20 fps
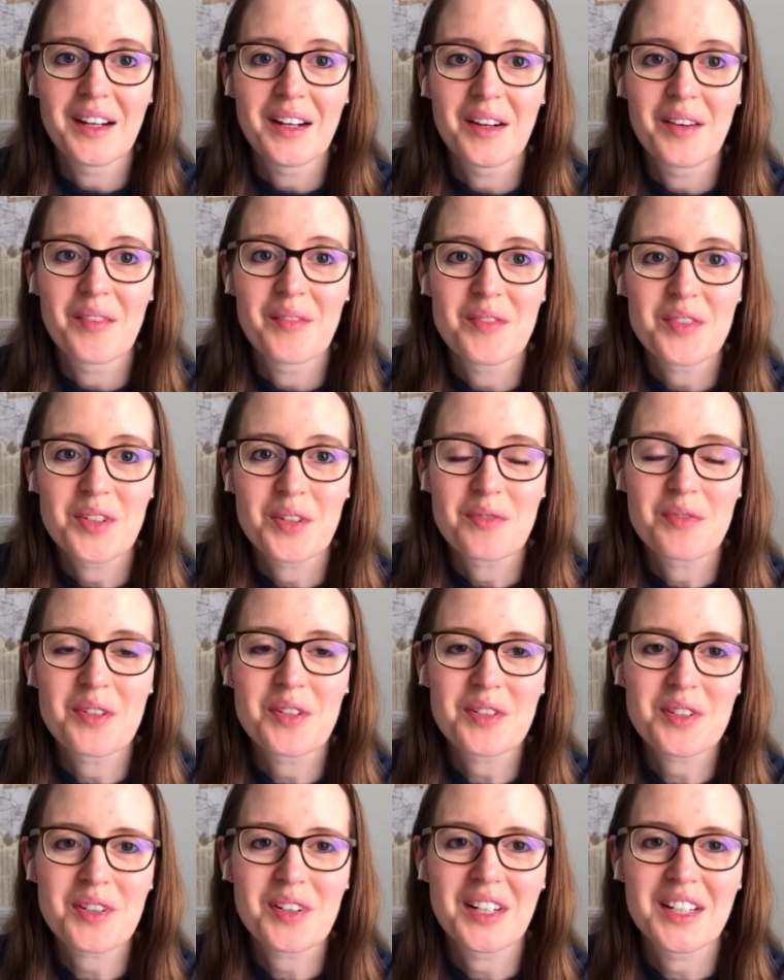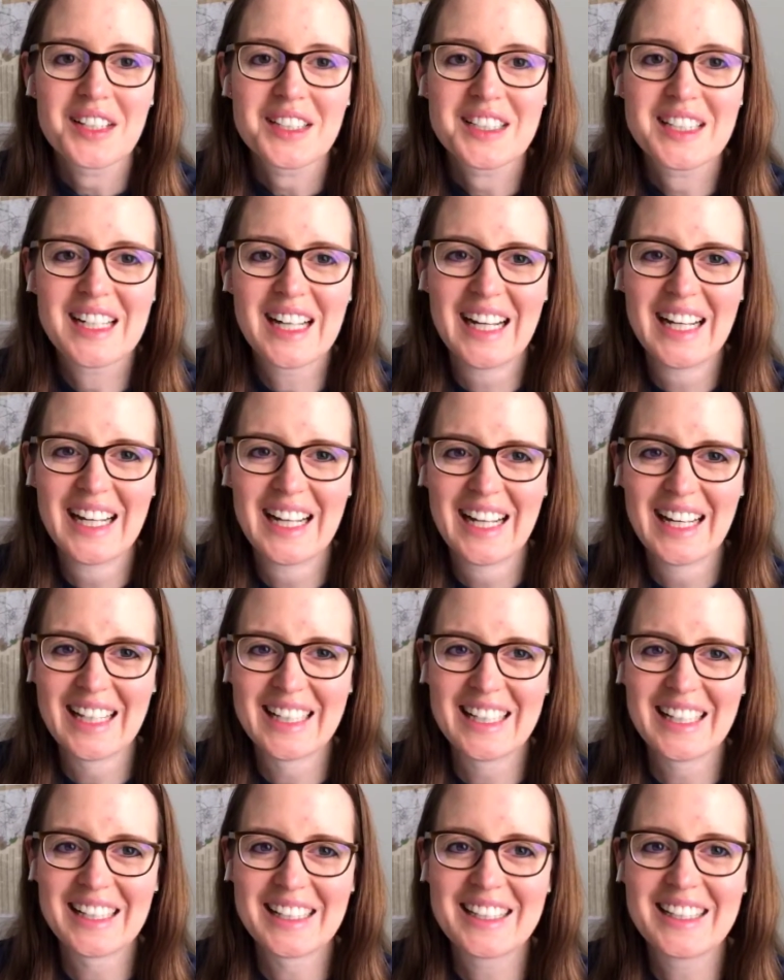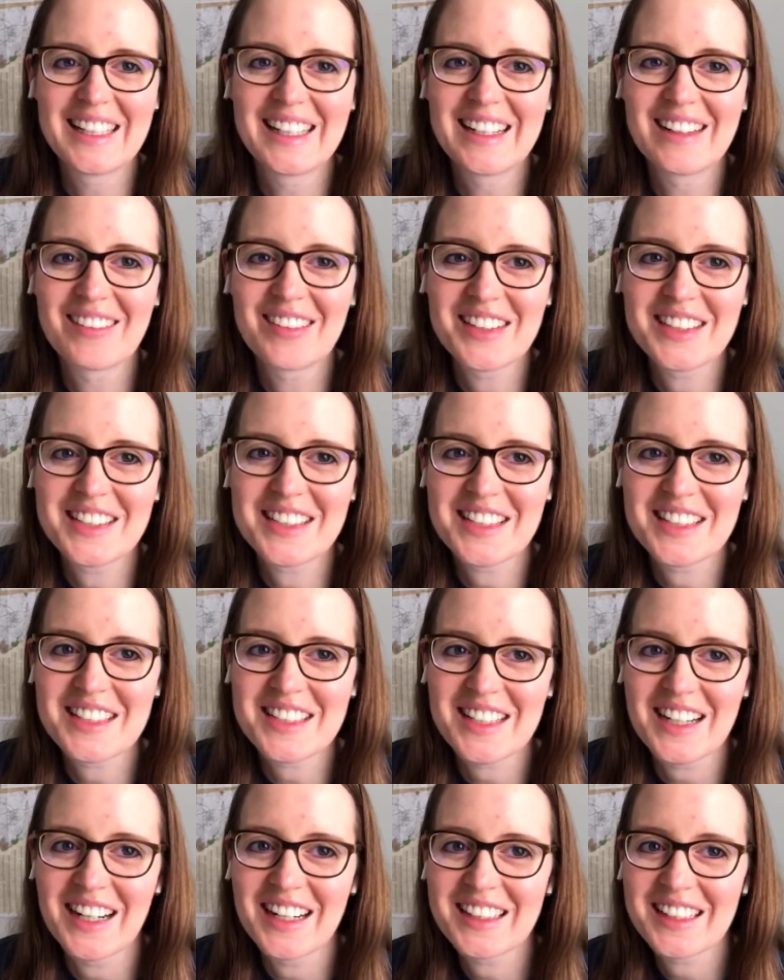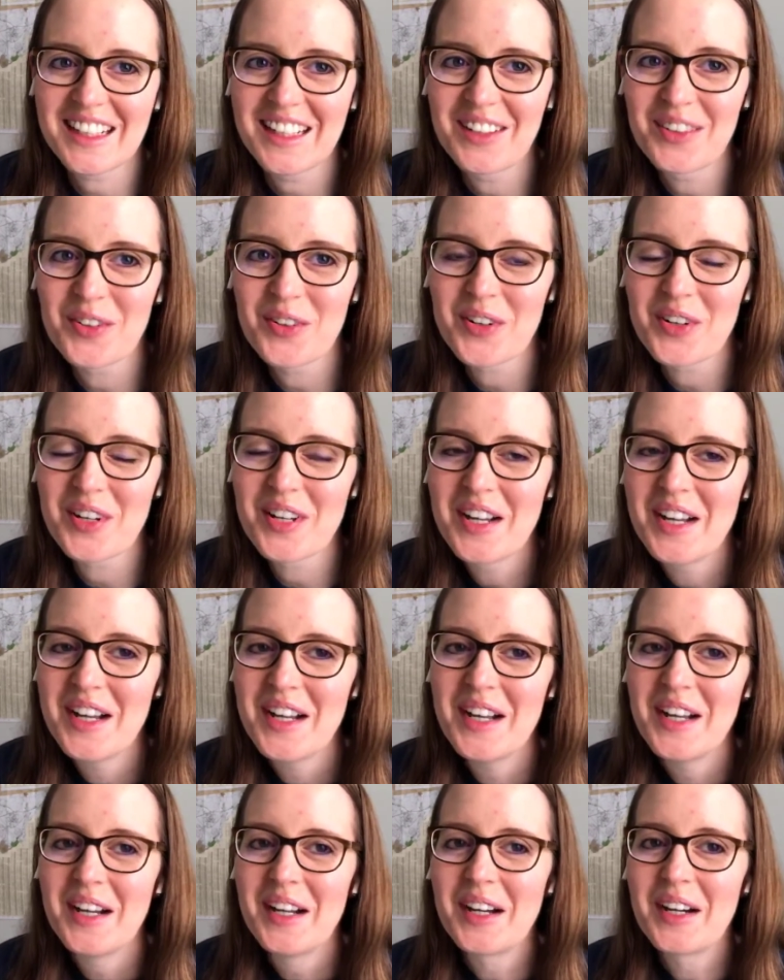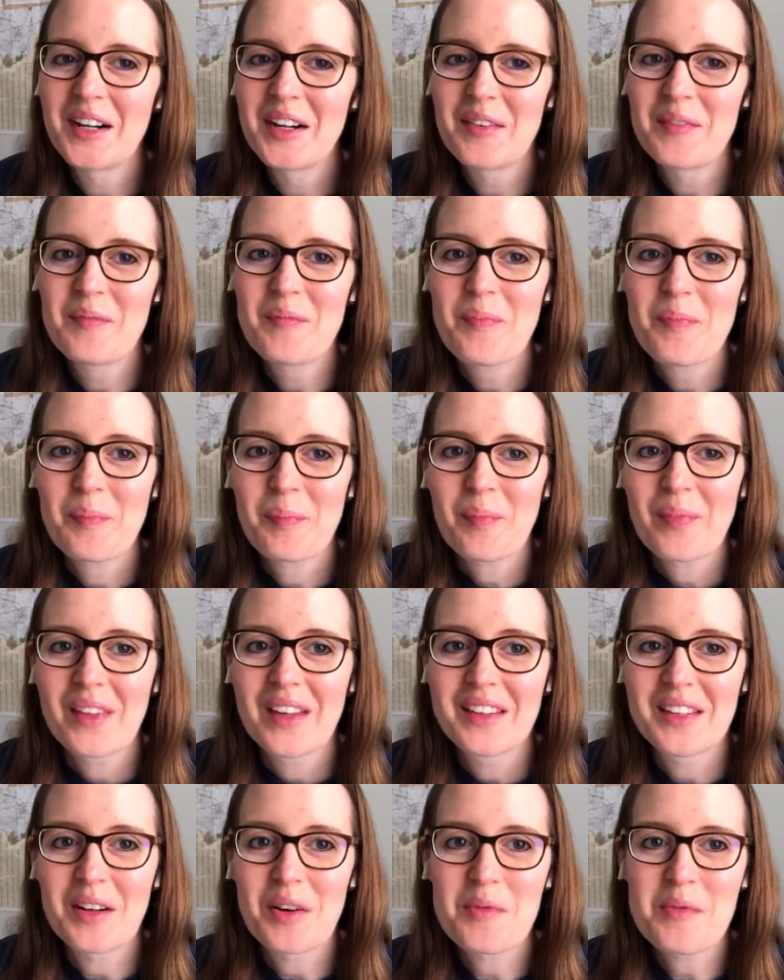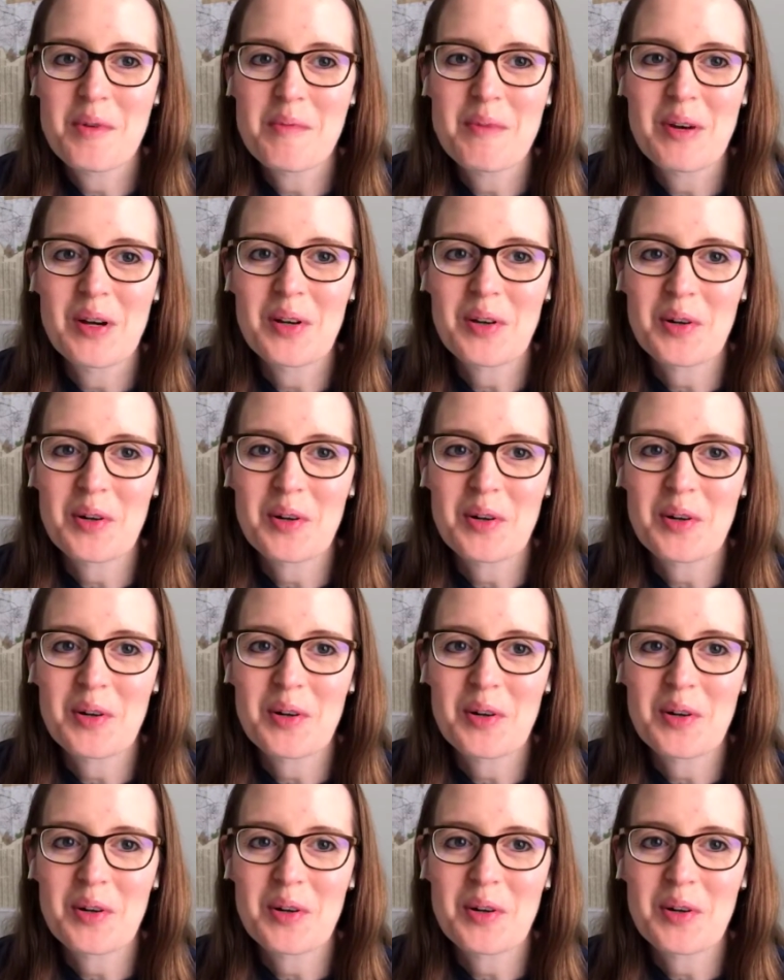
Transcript: So fingers crossed that everything's in stock that I ordered. That would be a miracle,